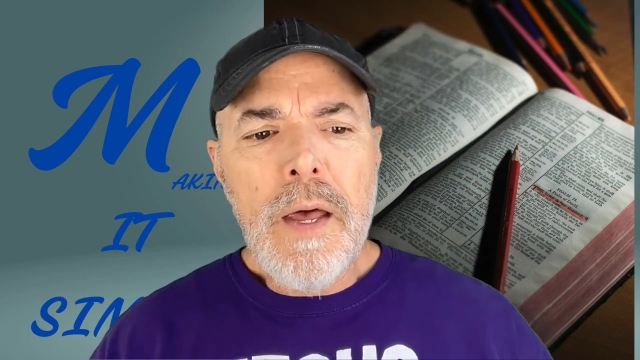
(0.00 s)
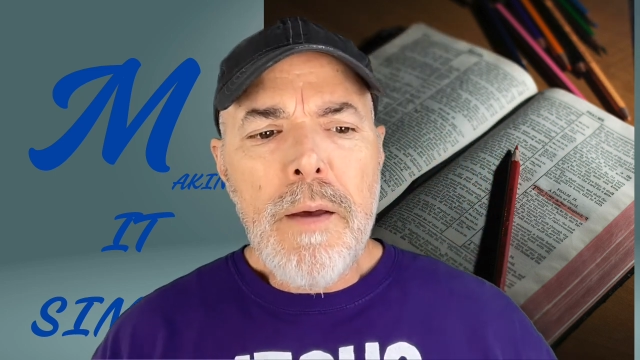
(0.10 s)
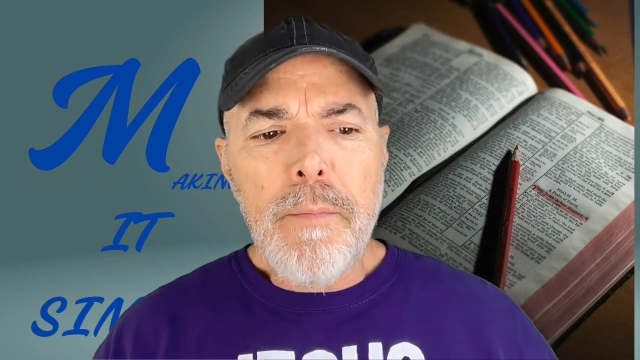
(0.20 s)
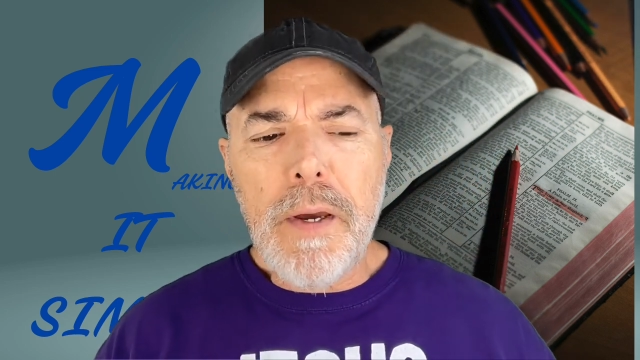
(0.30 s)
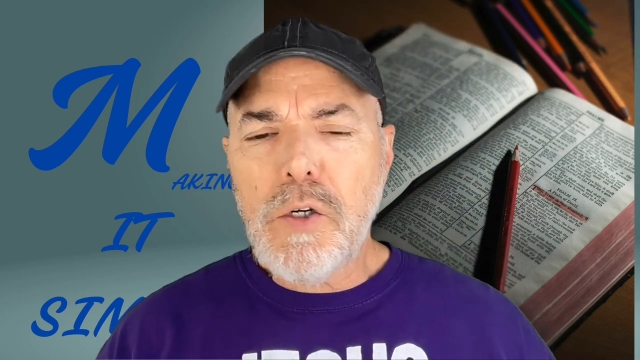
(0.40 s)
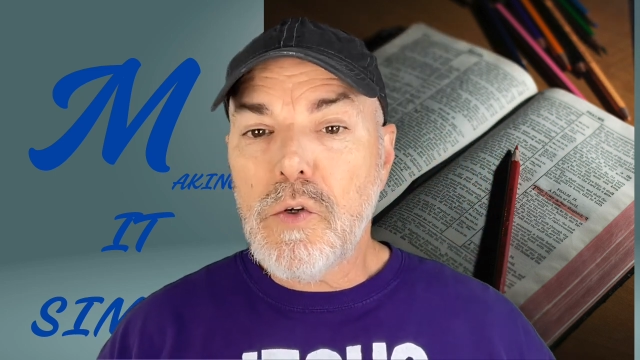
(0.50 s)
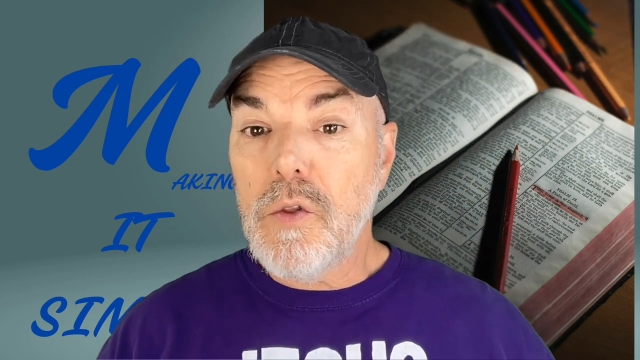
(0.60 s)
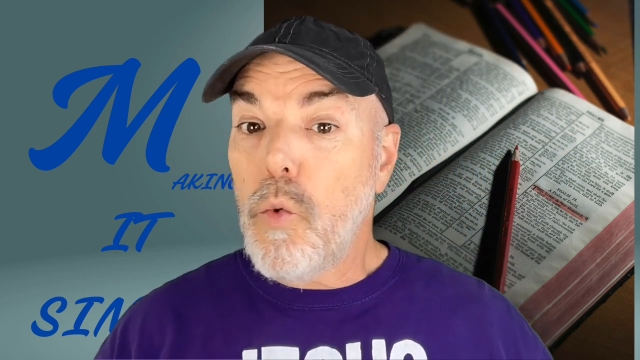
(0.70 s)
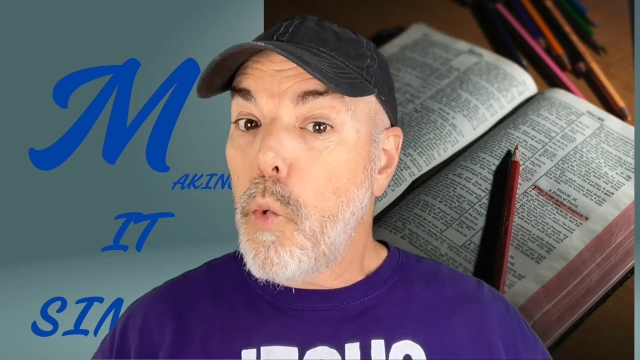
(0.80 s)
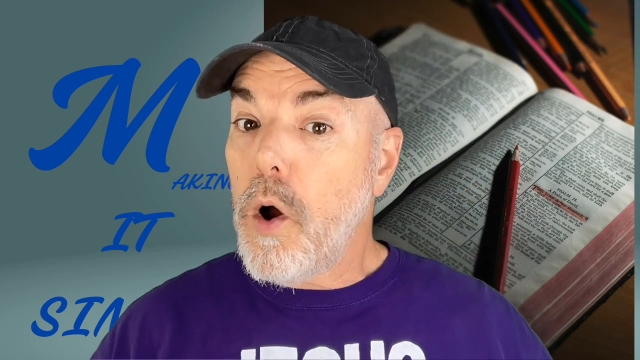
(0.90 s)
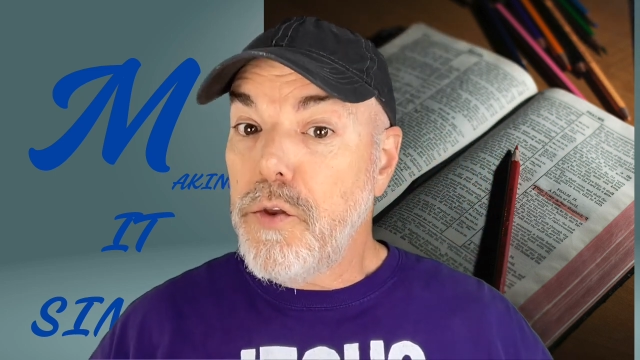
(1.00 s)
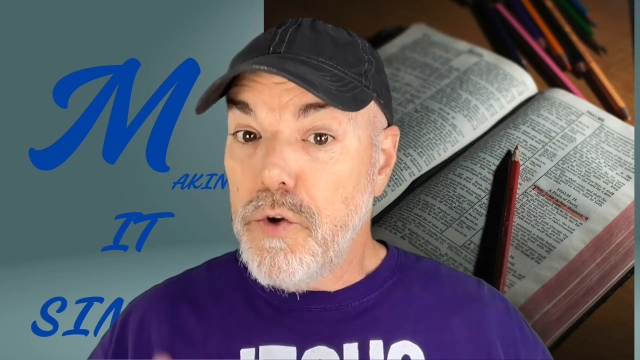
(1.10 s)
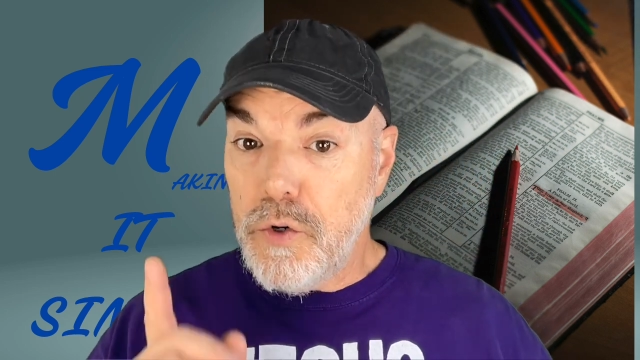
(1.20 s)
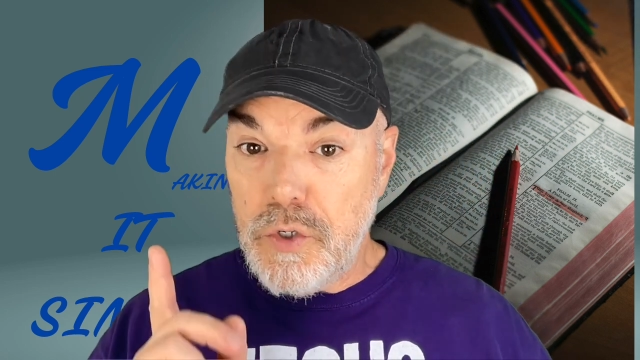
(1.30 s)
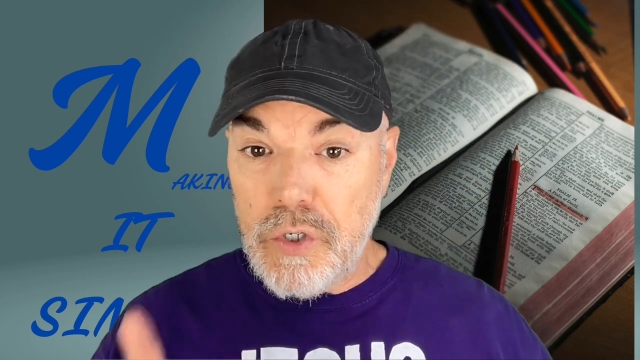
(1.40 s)
make sure that what
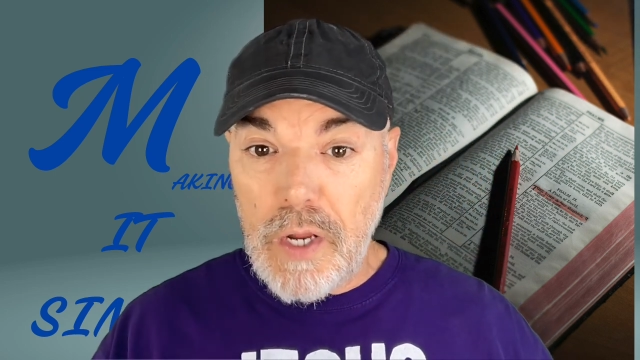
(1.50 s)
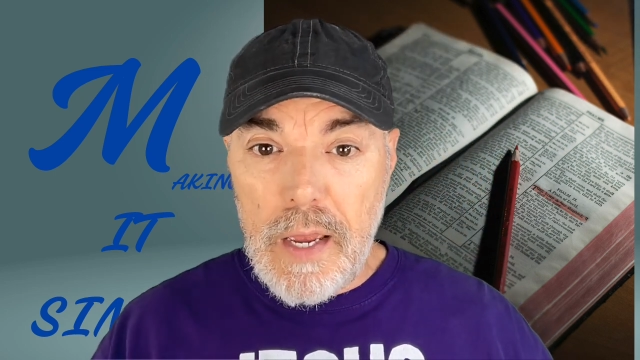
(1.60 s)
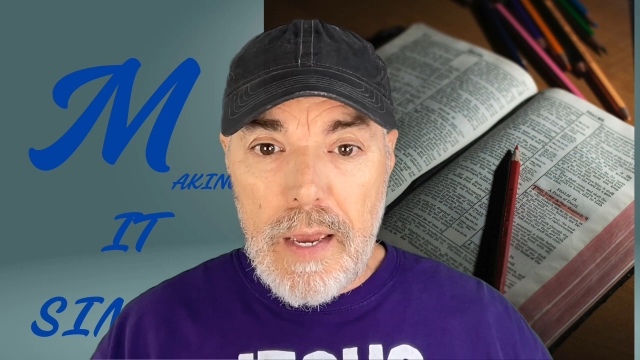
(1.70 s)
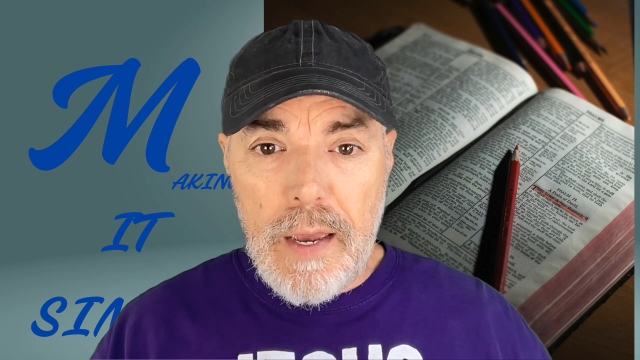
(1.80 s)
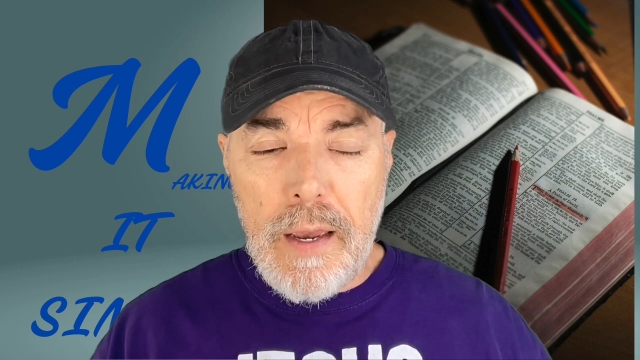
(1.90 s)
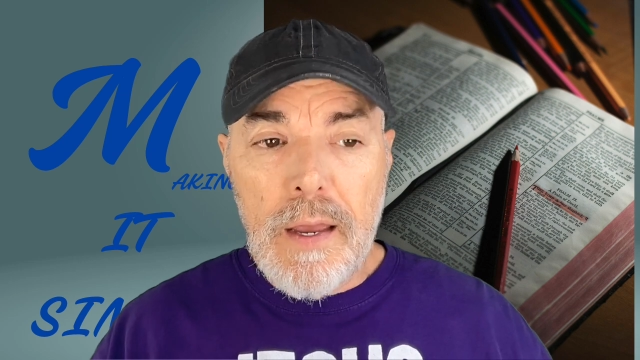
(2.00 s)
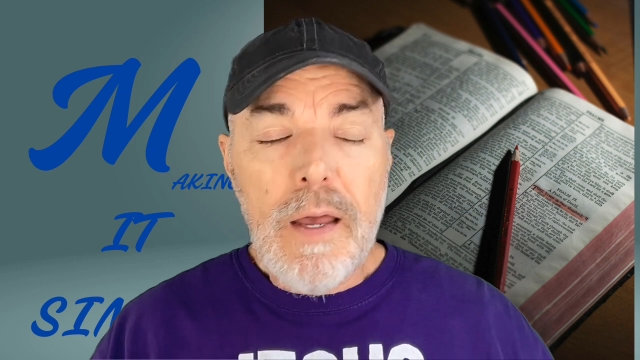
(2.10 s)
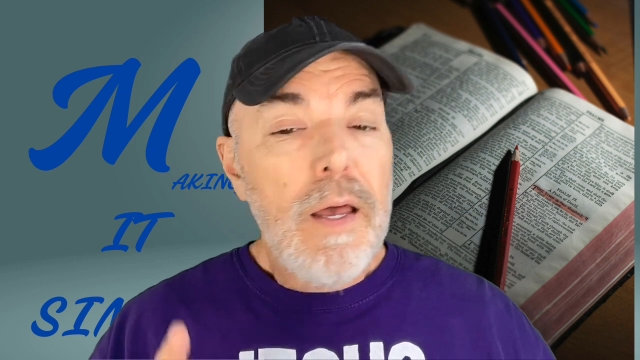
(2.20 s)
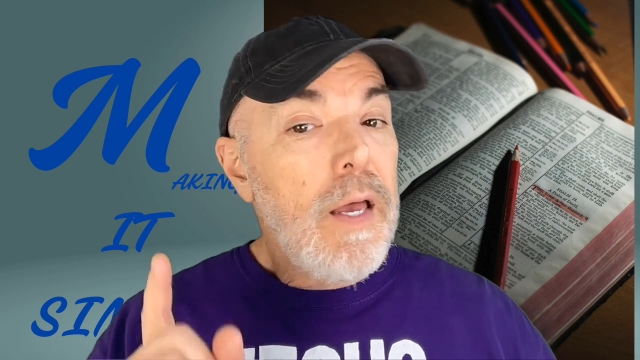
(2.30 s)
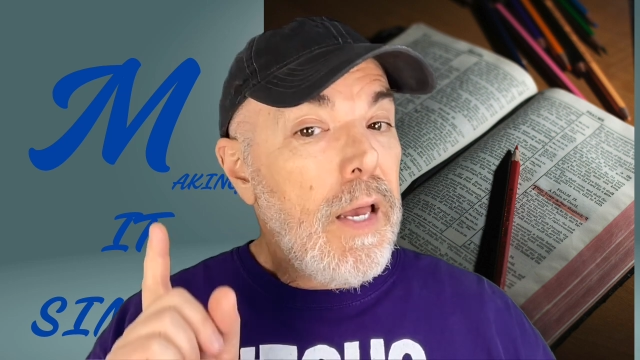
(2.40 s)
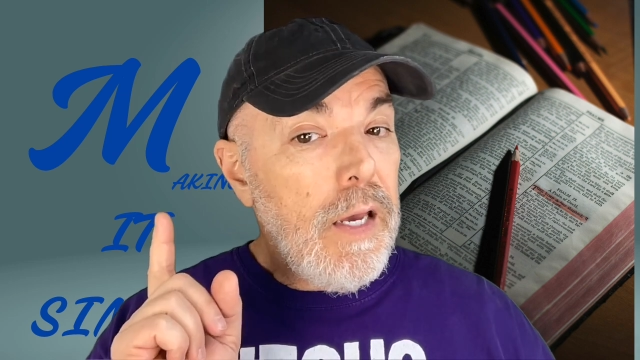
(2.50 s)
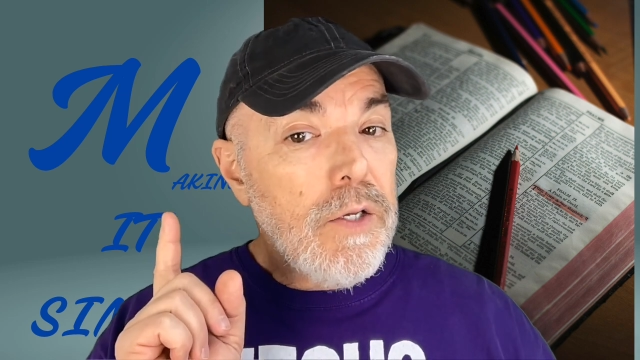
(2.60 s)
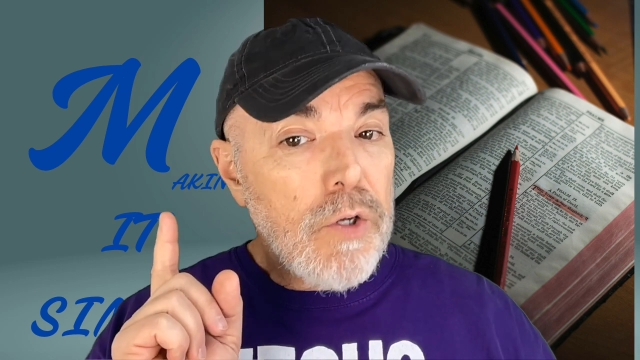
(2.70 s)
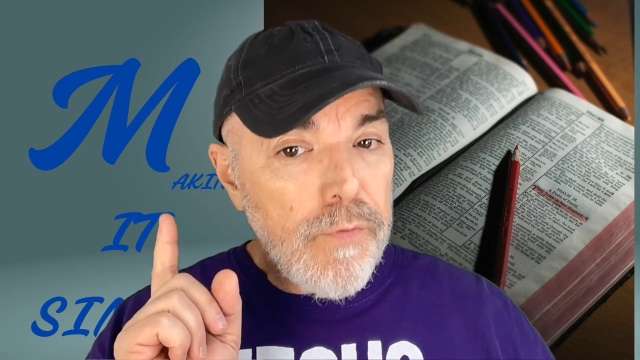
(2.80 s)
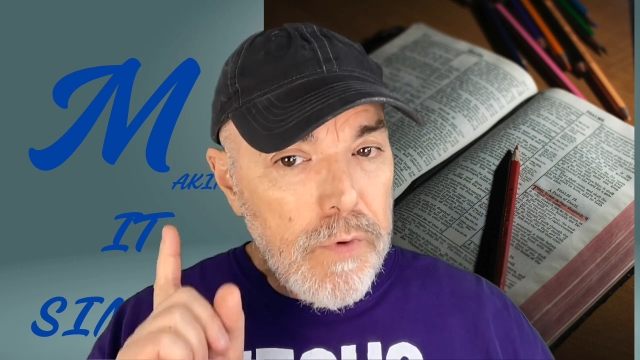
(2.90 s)
you're saying
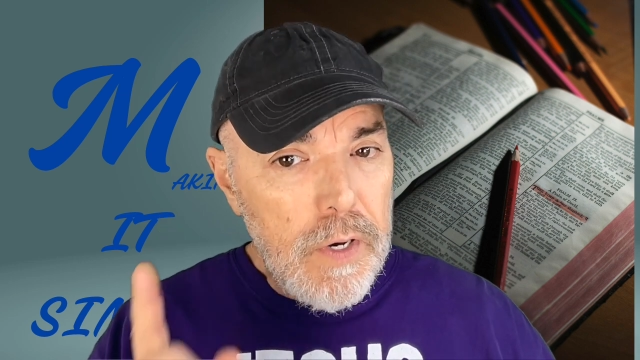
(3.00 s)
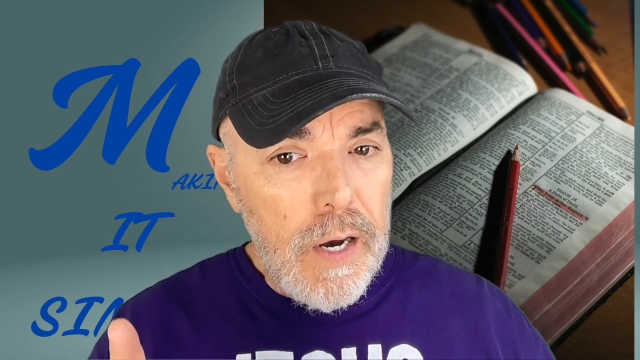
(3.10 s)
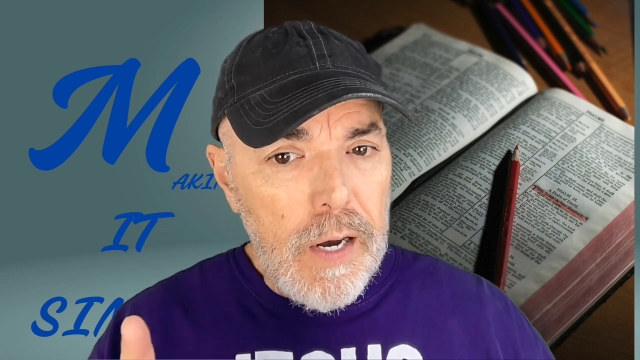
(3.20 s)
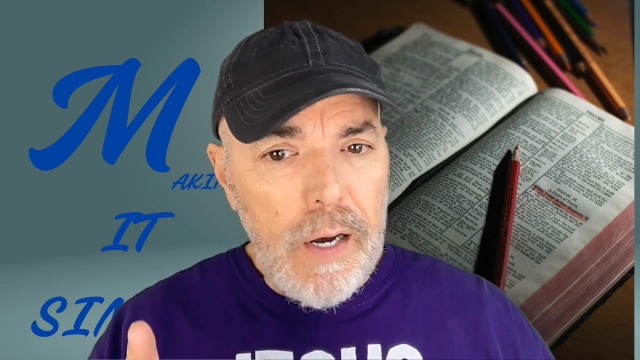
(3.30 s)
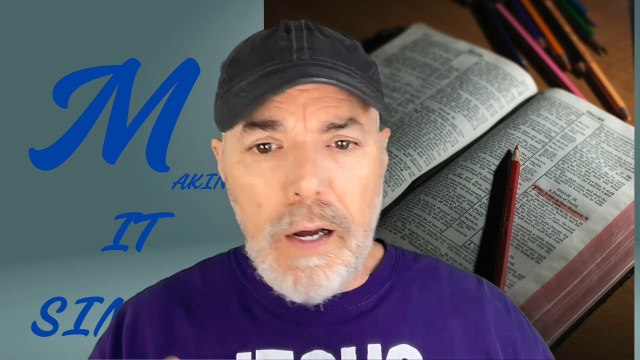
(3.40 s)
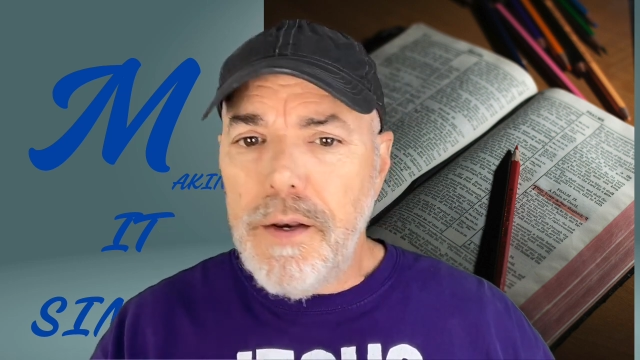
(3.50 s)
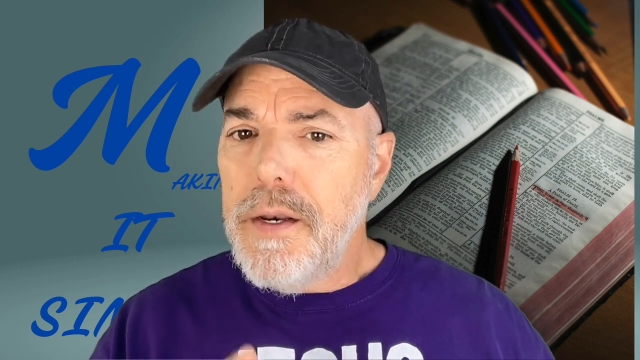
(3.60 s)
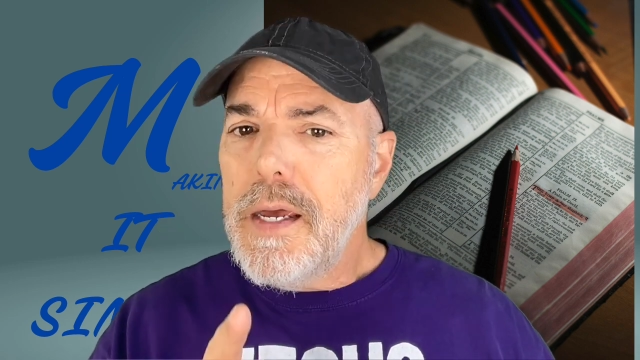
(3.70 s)
is of God